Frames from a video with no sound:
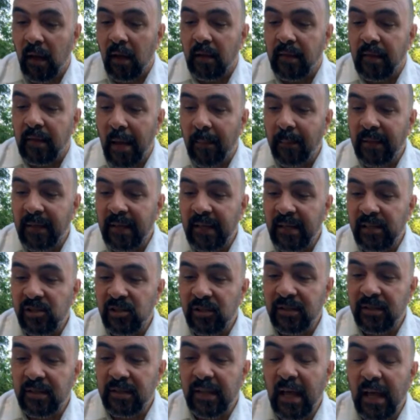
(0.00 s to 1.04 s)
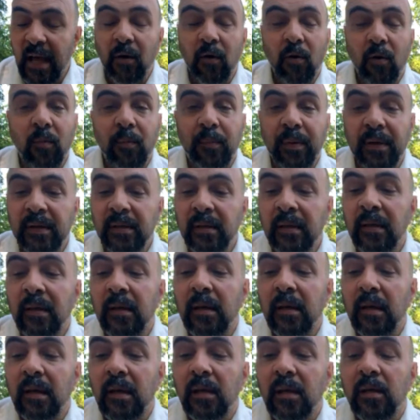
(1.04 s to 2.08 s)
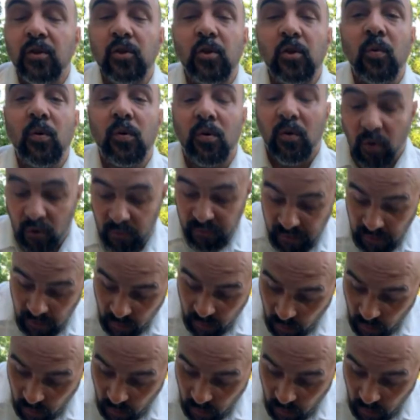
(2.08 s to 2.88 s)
Nominations are now open. You will go to the